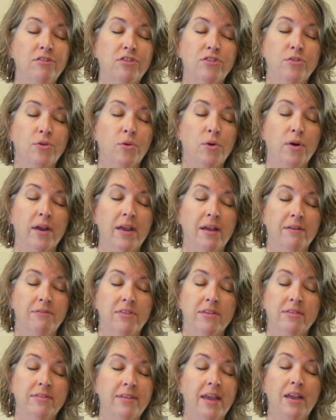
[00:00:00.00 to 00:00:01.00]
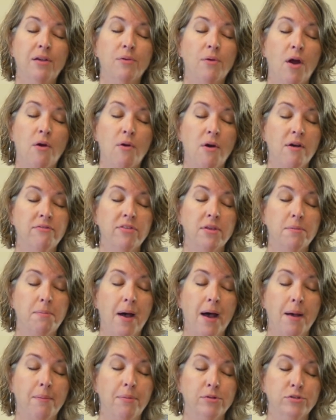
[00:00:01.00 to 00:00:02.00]
story of this hero of the
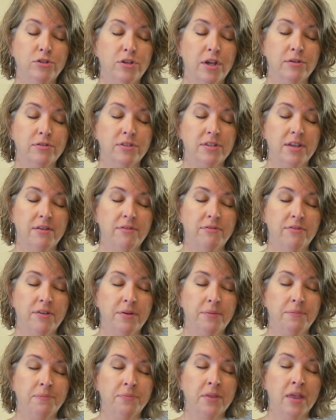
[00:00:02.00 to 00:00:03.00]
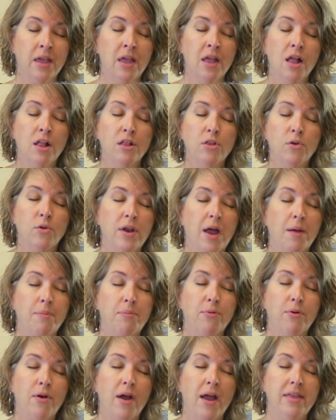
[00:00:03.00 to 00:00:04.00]
Bible, Joseph. Lord, I
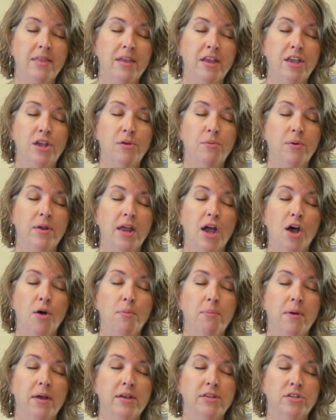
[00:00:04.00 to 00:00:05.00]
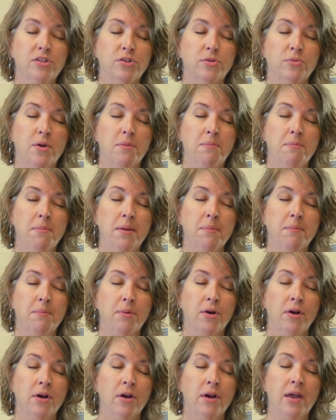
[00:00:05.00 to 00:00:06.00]
pray that You would help us to
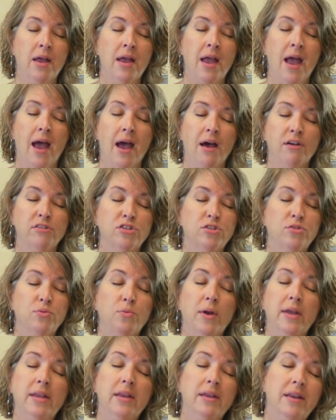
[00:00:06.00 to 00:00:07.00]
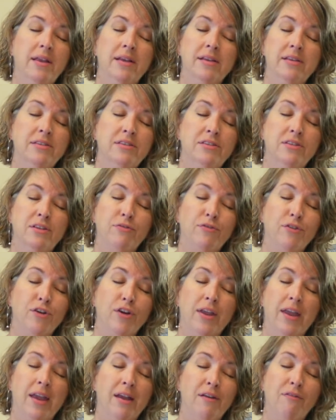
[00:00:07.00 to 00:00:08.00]
remember how sweet it is to
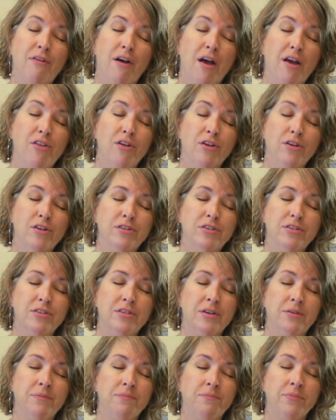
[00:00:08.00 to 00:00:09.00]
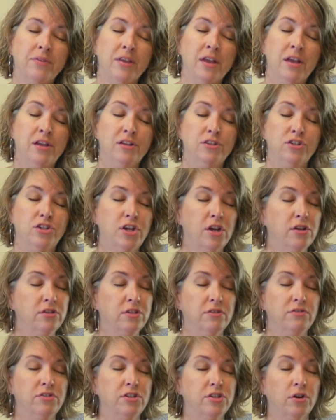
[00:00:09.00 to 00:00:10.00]
forgive others.
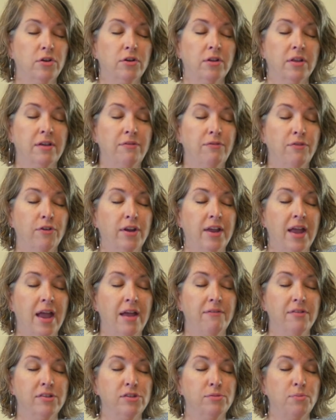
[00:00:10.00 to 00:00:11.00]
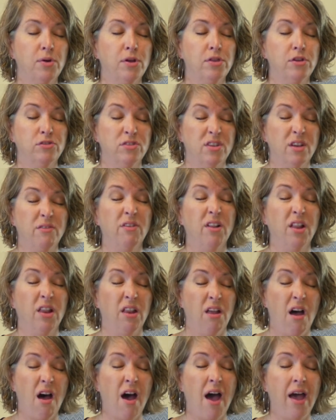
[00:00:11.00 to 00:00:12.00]
Joseph certainly forgave his brothers of a
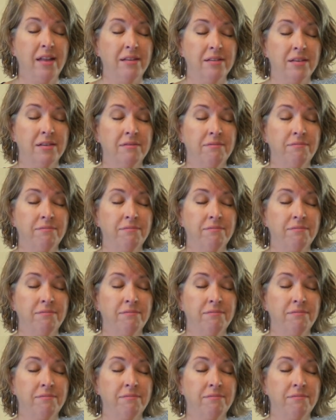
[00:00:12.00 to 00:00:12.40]
lot.